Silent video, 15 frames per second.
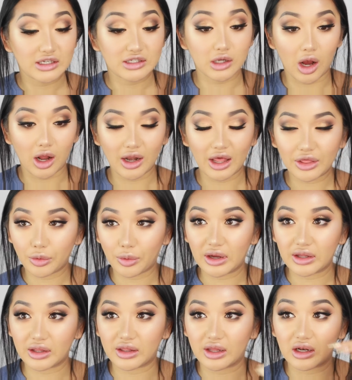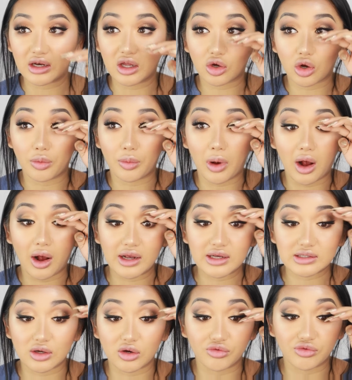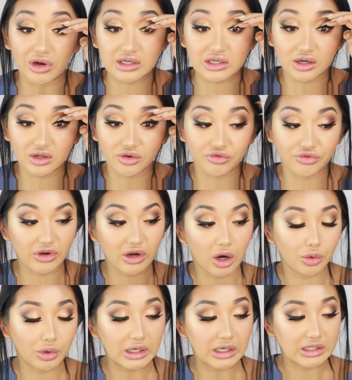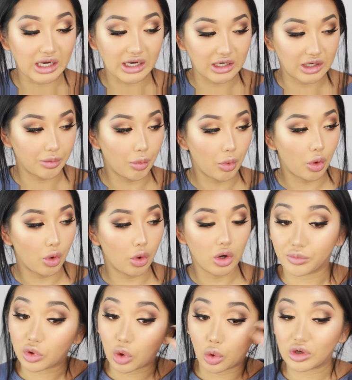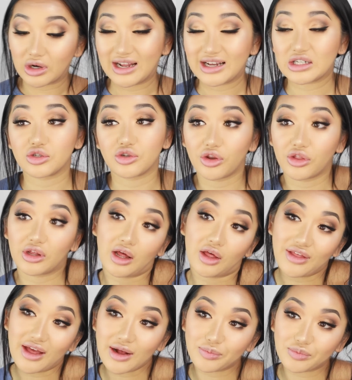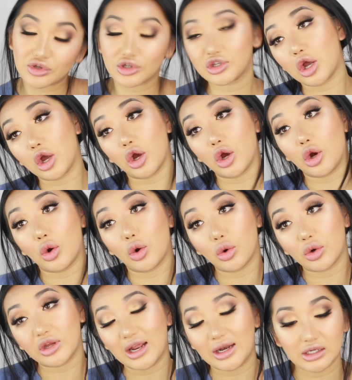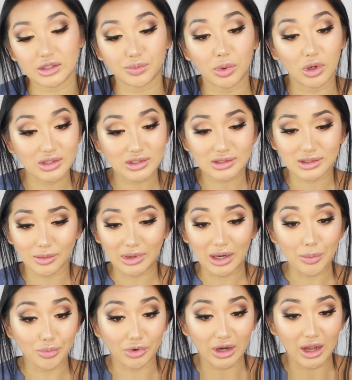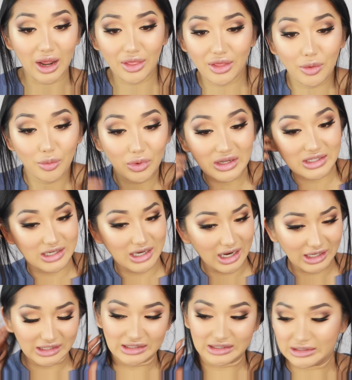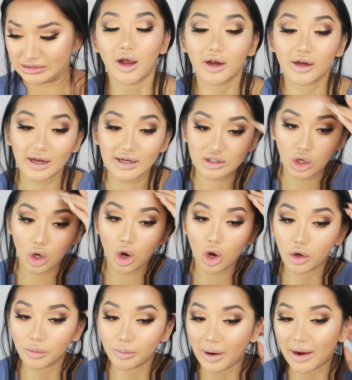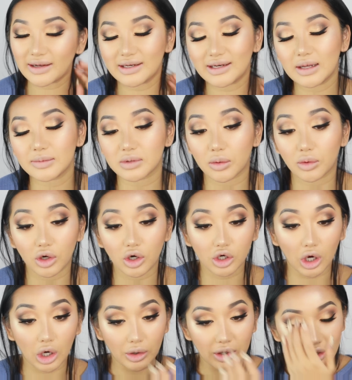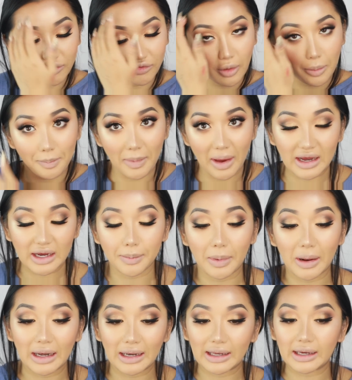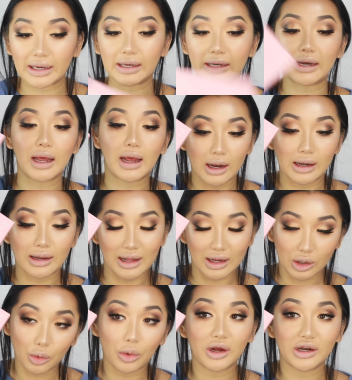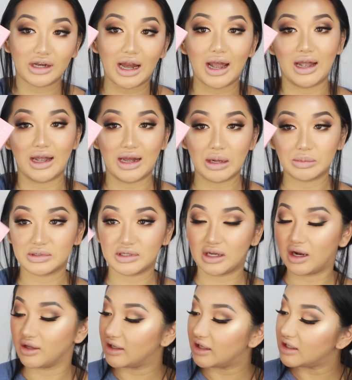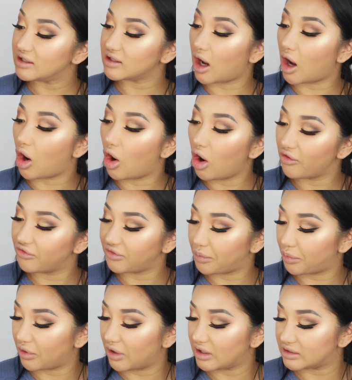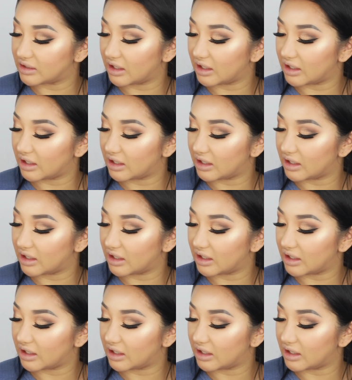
So I like the way that they look on my eyes already. I don't think I'll need any more corner lashes or anything like that. So yeah, let's put on some lip product and then we're done. Okay, so on my lips, I'm going to go in with Maybelline Liquid Lipstick. These are hot off the press.